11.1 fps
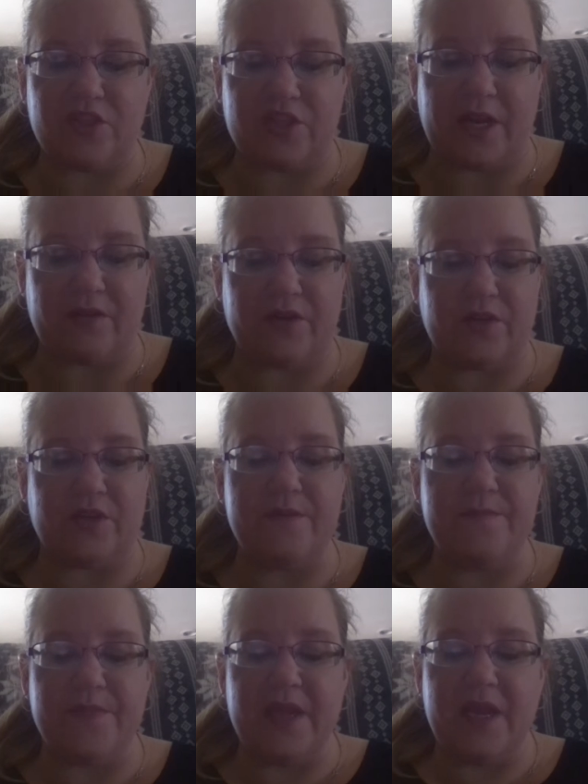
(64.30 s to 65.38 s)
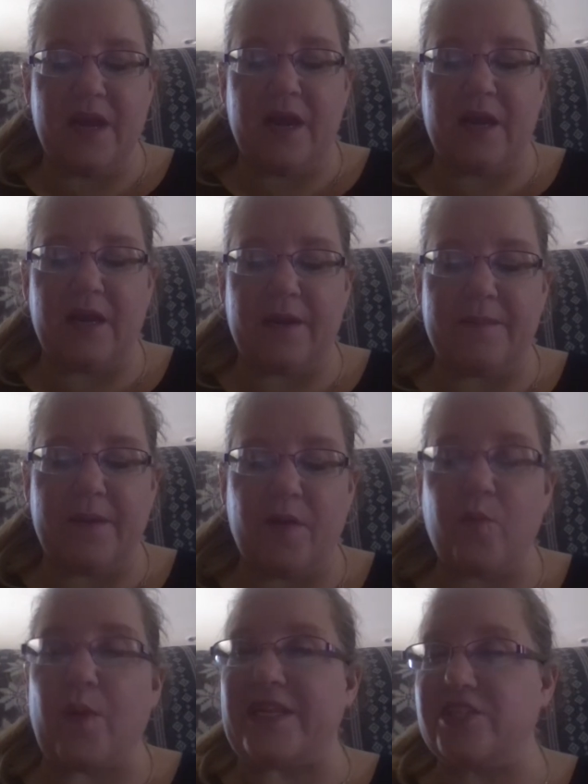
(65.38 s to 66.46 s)
her childhood,
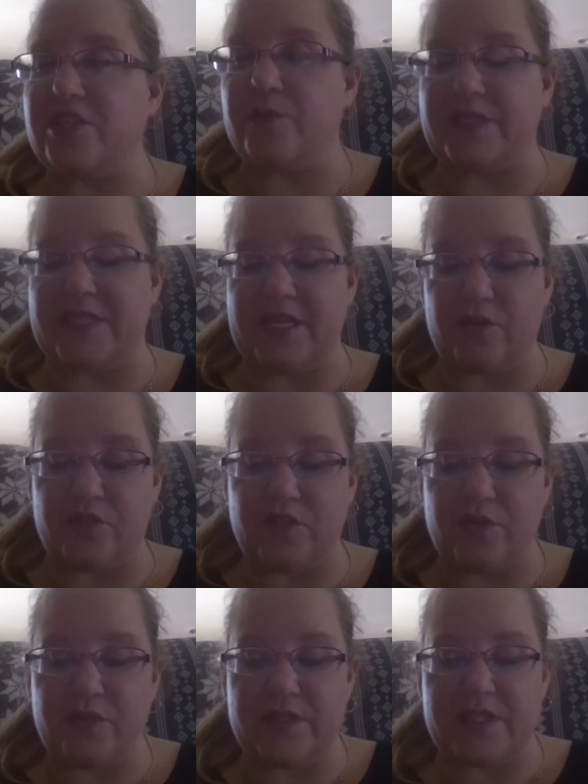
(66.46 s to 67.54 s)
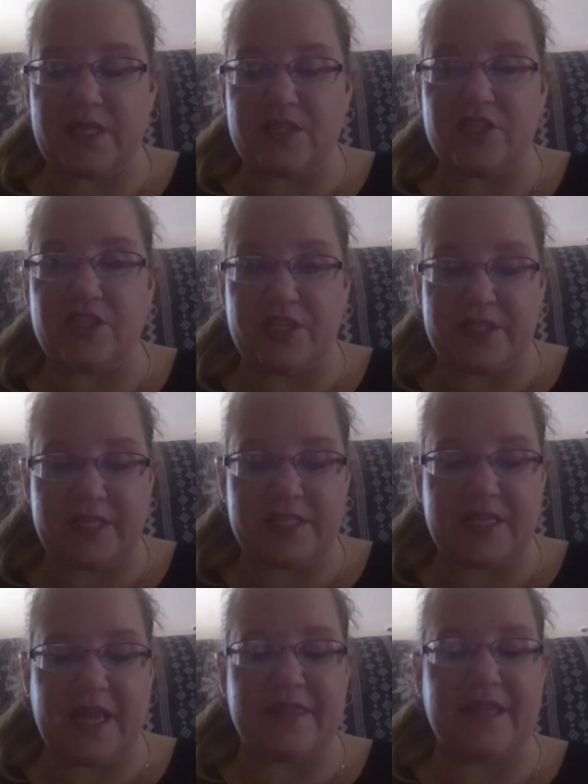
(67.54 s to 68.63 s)
when she was introduced to
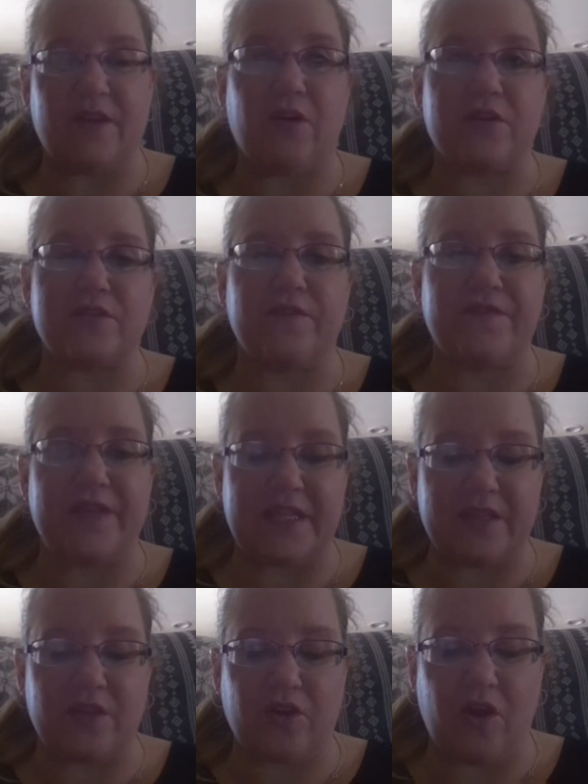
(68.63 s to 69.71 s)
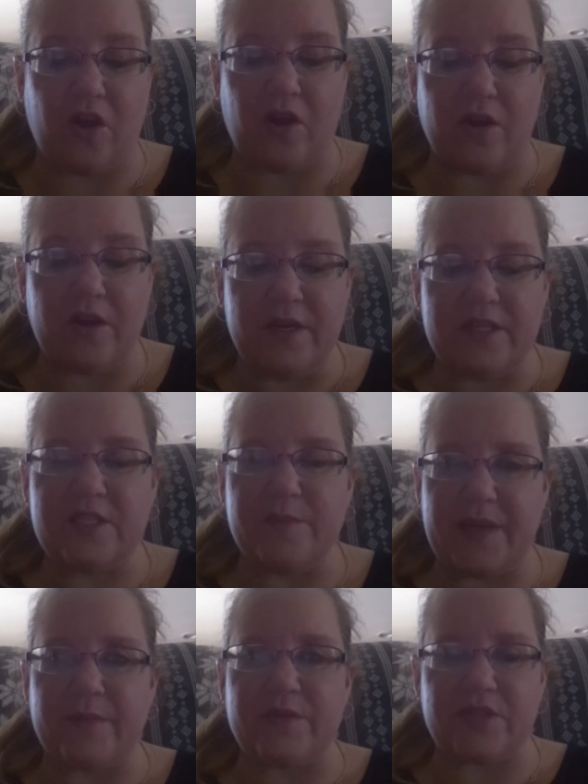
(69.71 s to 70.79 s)
Jesus, and then also feeling the call to
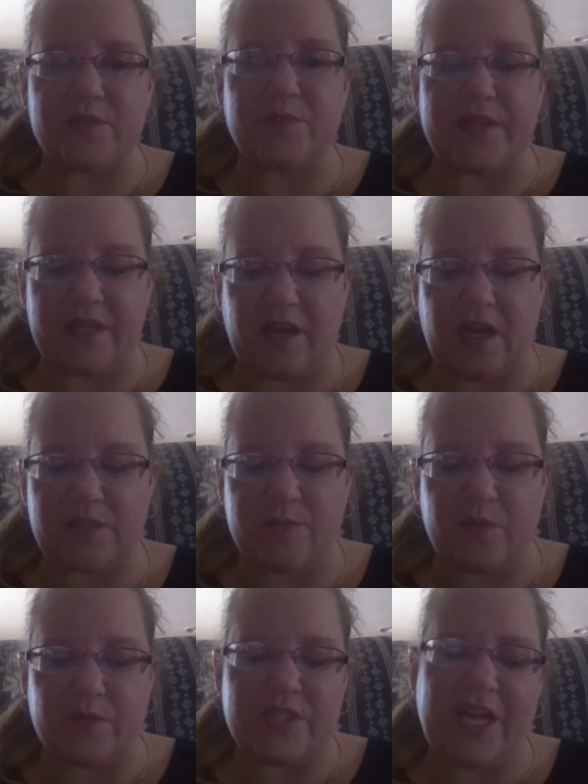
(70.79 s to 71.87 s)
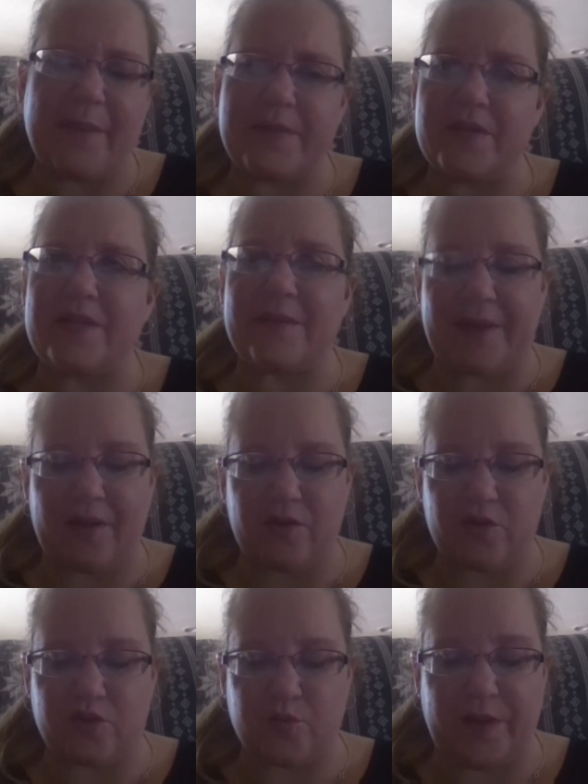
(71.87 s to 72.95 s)
be able to spread the gospel, which happened in about
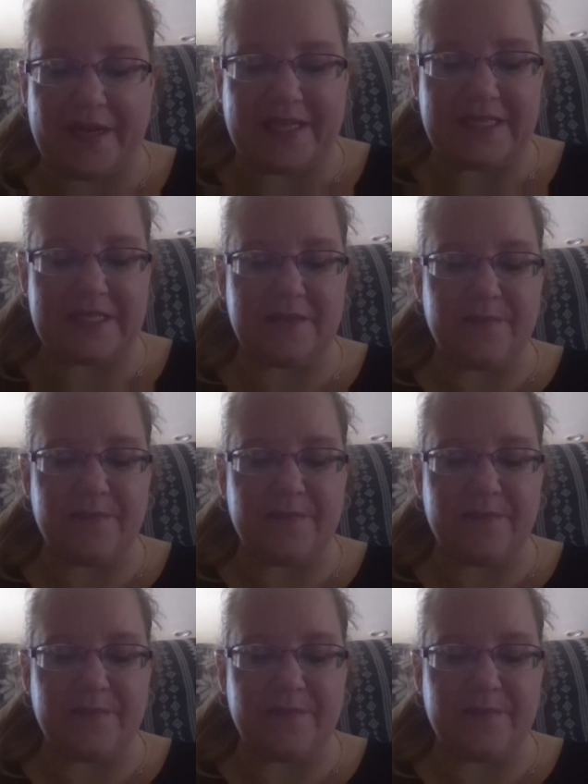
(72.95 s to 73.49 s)
her 20s.